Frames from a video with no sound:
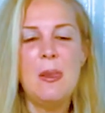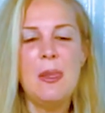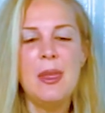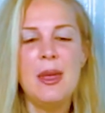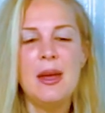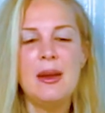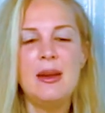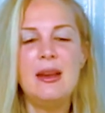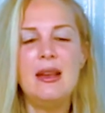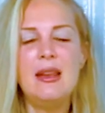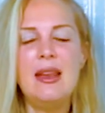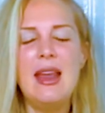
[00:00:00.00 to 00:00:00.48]

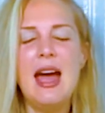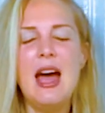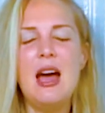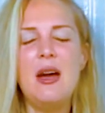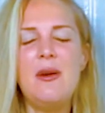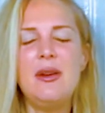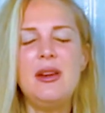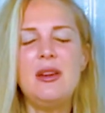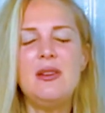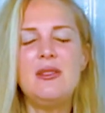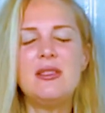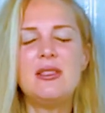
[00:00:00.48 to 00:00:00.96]
And
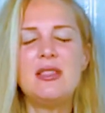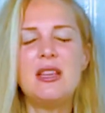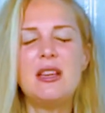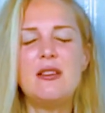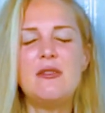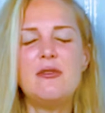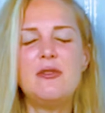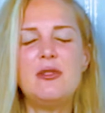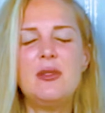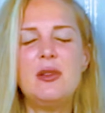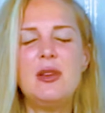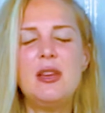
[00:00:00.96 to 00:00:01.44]
allowing
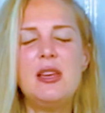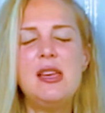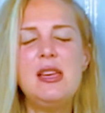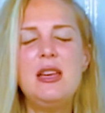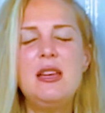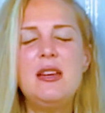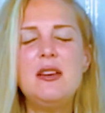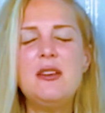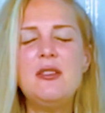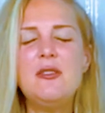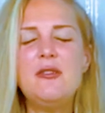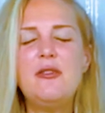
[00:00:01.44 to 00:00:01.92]
yourself to
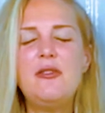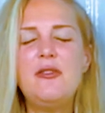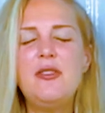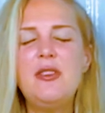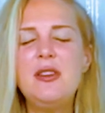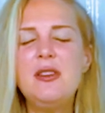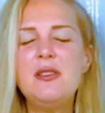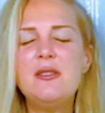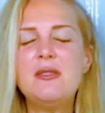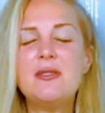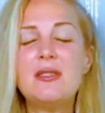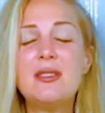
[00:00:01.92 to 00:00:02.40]
hear,
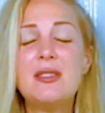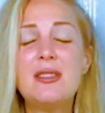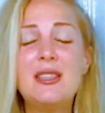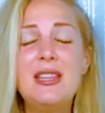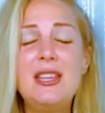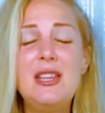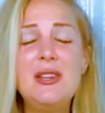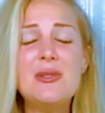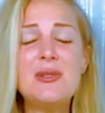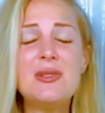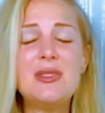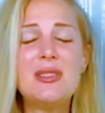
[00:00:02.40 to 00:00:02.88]
feel,
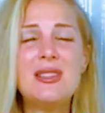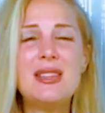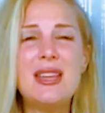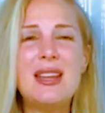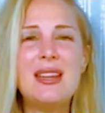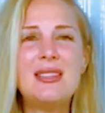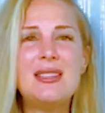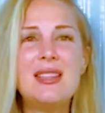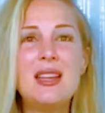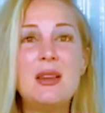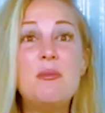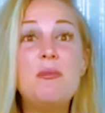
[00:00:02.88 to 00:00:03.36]
see, or
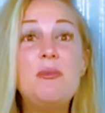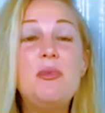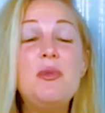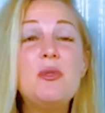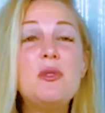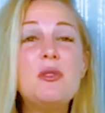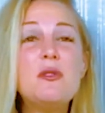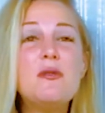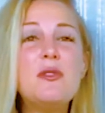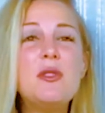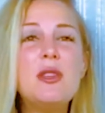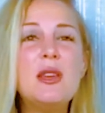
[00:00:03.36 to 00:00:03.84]
sense that
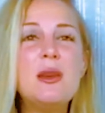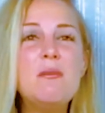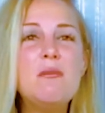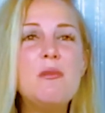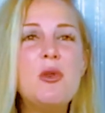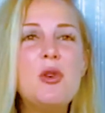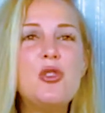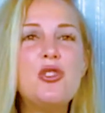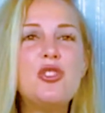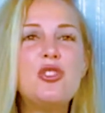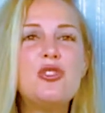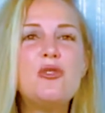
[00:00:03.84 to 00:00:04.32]
beautiful
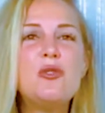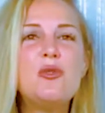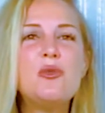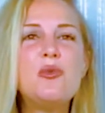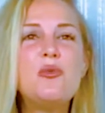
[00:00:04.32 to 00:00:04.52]
emotional